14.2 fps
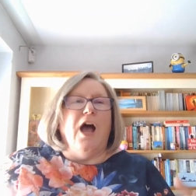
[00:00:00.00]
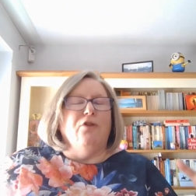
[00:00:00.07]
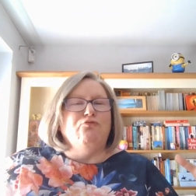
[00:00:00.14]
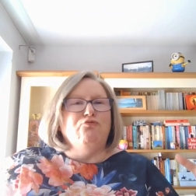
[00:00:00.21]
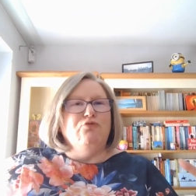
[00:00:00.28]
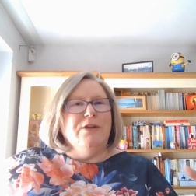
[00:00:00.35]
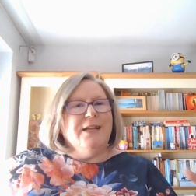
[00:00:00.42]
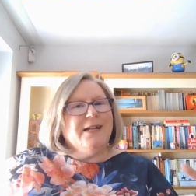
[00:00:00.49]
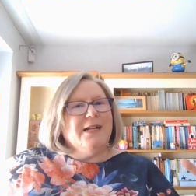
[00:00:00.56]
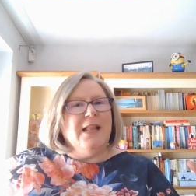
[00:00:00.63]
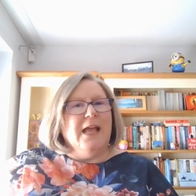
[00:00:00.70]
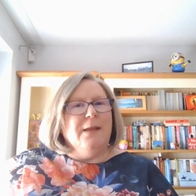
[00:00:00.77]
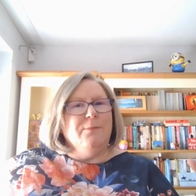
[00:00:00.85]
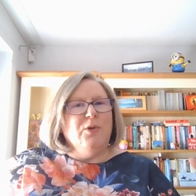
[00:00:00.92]
And
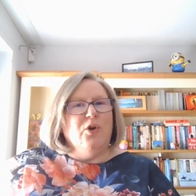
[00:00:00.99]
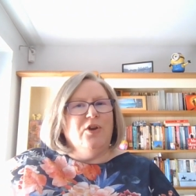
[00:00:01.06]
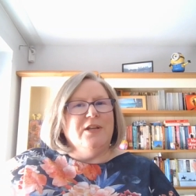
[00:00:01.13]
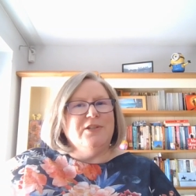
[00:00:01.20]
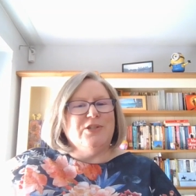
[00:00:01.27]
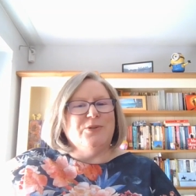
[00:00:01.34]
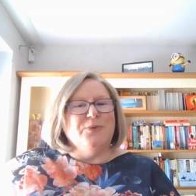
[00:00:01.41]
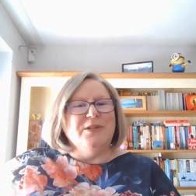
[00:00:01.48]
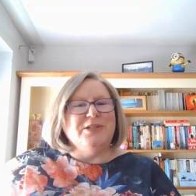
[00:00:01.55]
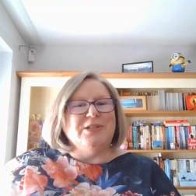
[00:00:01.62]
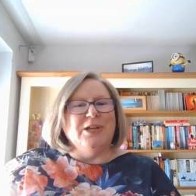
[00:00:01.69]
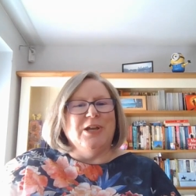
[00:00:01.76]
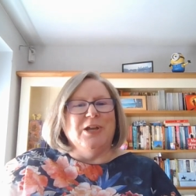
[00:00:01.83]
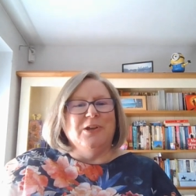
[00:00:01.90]
reclaim your
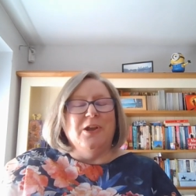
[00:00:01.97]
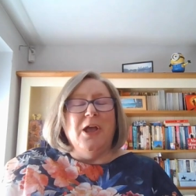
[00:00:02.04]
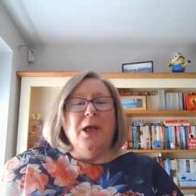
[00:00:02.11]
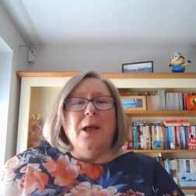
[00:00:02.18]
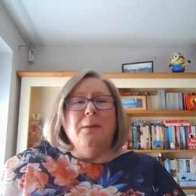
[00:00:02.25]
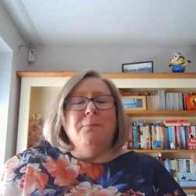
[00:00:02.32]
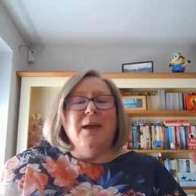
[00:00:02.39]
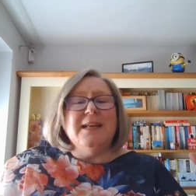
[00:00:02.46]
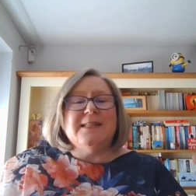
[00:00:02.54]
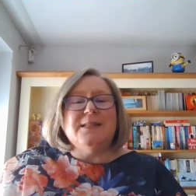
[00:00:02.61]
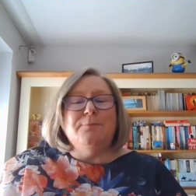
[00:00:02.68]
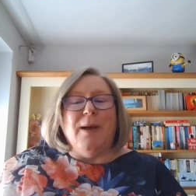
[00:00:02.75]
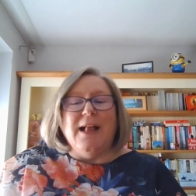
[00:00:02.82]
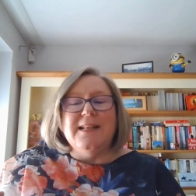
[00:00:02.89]
intuition. Make
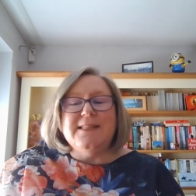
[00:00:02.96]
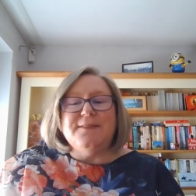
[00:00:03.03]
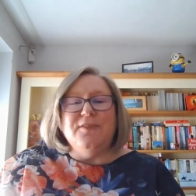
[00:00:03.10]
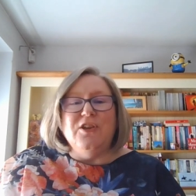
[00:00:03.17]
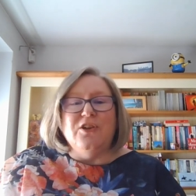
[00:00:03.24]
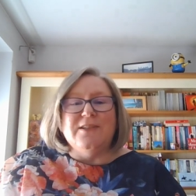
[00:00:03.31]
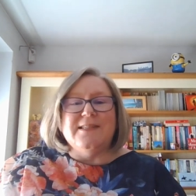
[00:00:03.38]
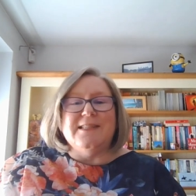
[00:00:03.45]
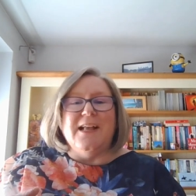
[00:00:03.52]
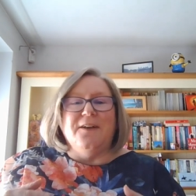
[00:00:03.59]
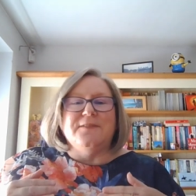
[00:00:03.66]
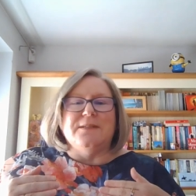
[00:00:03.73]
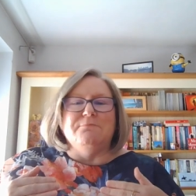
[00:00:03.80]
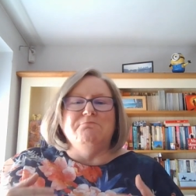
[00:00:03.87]
spells for
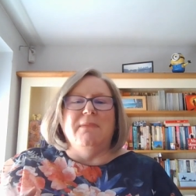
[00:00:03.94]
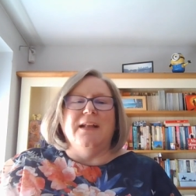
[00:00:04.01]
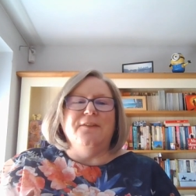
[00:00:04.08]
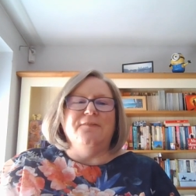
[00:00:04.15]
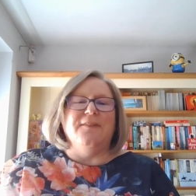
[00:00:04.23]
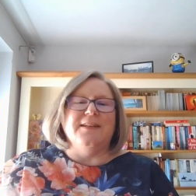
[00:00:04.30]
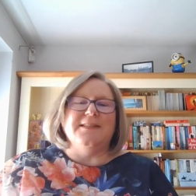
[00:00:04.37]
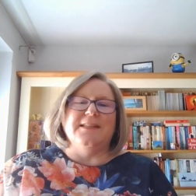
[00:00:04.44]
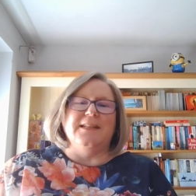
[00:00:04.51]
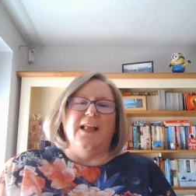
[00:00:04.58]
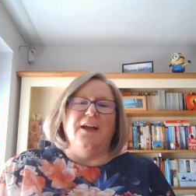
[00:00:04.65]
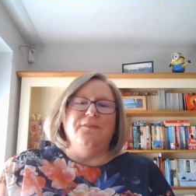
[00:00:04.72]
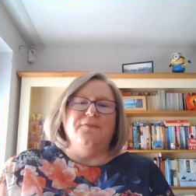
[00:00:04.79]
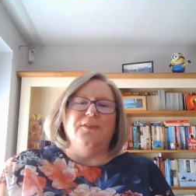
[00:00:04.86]
yourself to manifest the
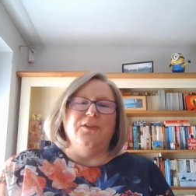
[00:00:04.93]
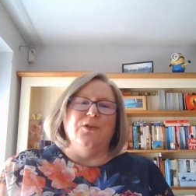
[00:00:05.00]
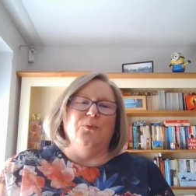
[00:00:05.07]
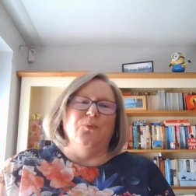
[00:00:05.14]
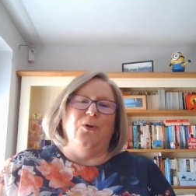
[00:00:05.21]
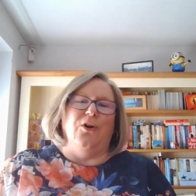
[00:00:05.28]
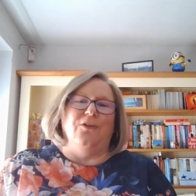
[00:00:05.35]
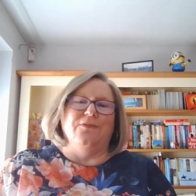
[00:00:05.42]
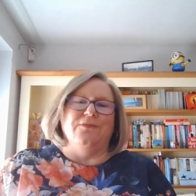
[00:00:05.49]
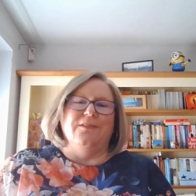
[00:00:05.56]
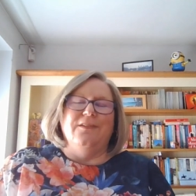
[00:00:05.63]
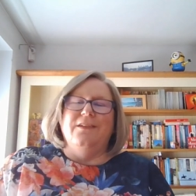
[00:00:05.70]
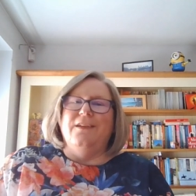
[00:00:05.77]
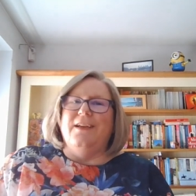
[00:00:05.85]
life that you want
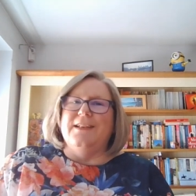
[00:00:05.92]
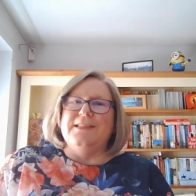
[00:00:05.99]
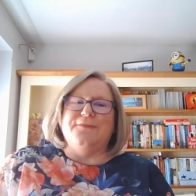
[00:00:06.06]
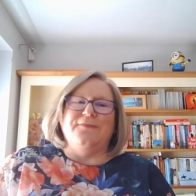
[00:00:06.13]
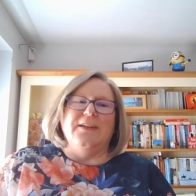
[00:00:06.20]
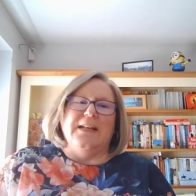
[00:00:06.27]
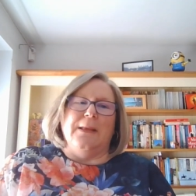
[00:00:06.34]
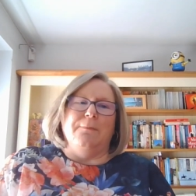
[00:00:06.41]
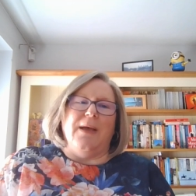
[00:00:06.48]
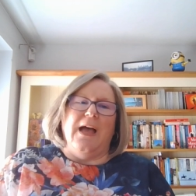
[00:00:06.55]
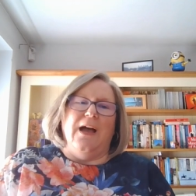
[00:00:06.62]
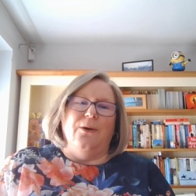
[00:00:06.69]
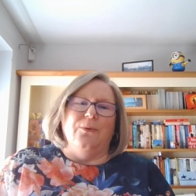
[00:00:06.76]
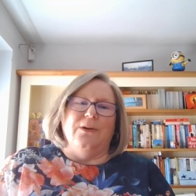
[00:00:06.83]
and to feel
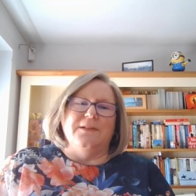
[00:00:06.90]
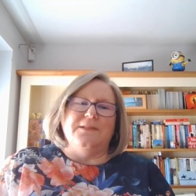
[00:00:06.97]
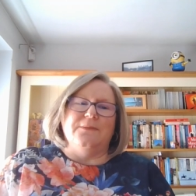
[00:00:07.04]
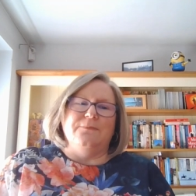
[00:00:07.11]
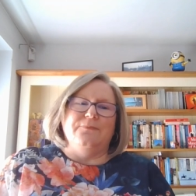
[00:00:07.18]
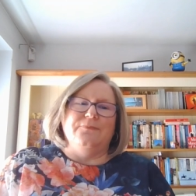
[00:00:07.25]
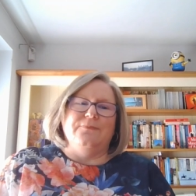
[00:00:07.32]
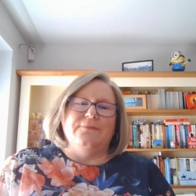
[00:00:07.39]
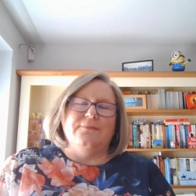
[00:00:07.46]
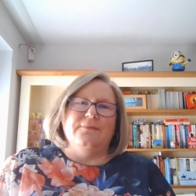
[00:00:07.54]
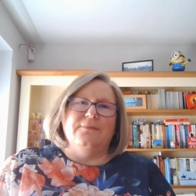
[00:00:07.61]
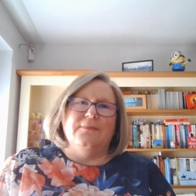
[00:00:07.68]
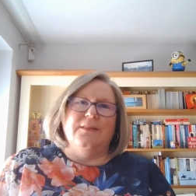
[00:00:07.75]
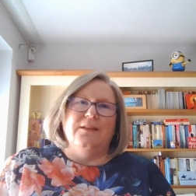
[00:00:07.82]
empowered.
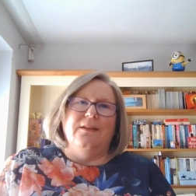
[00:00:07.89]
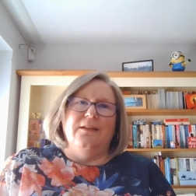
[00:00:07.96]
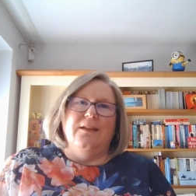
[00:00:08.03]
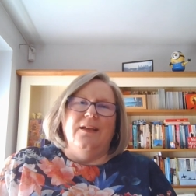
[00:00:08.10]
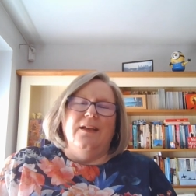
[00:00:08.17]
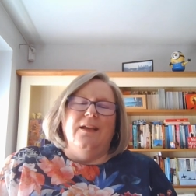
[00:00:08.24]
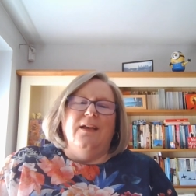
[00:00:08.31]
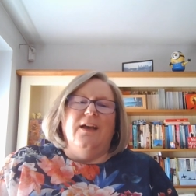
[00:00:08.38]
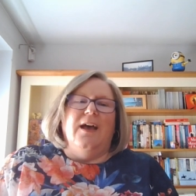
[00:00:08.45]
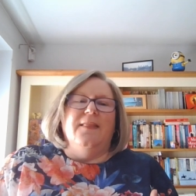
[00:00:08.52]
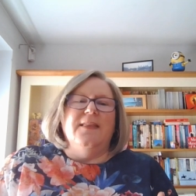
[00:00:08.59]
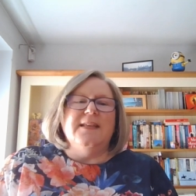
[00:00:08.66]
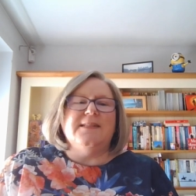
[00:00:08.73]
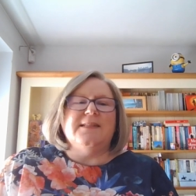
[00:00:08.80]

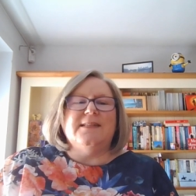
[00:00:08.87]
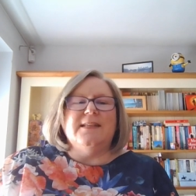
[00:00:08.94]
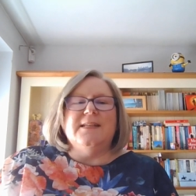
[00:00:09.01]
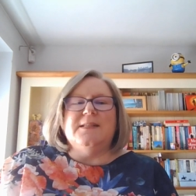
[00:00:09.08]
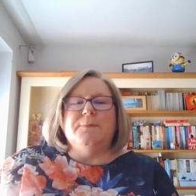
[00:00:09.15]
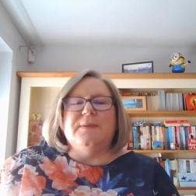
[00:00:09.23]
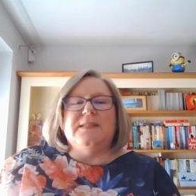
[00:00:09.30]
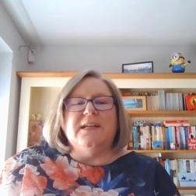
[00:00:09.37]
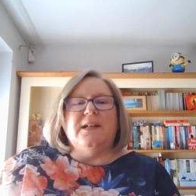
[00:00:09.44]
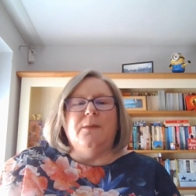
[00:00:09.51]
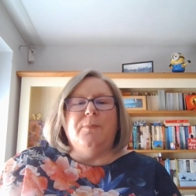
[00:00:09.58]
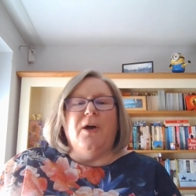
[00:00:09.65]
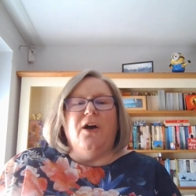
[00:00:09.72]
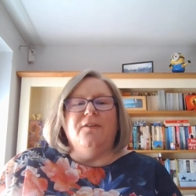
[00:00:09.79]
And this is a
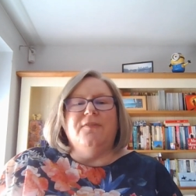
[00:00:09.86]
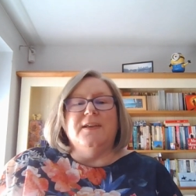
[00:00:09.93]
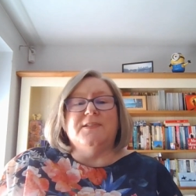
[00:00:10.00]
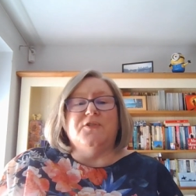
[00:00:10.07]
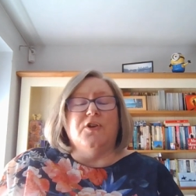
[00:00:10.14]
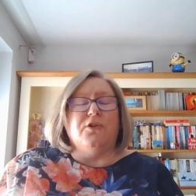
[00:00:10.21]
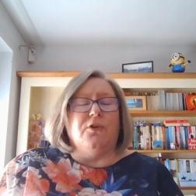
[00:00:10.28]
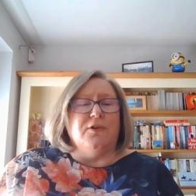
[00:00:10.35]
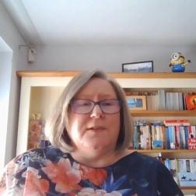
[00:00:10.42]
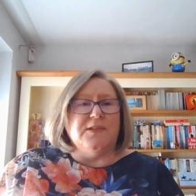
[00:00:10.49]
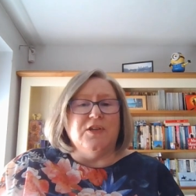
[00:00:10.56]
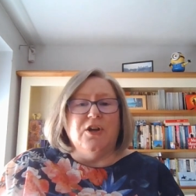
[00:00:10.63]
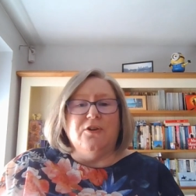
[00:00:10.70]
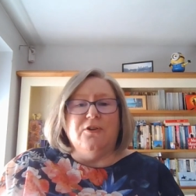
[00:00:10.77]
particular part of history
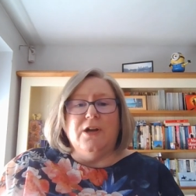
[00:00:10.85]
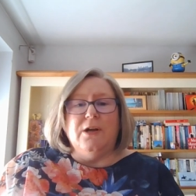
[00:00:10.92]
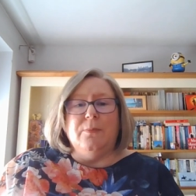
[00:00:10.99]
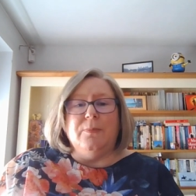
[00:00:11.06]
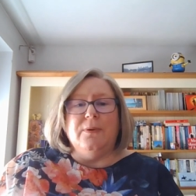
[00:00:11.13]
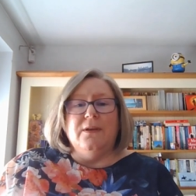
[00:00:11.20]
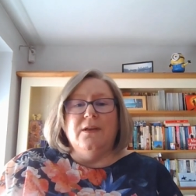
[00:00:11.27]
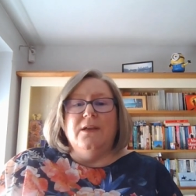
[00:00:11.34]
across Europe,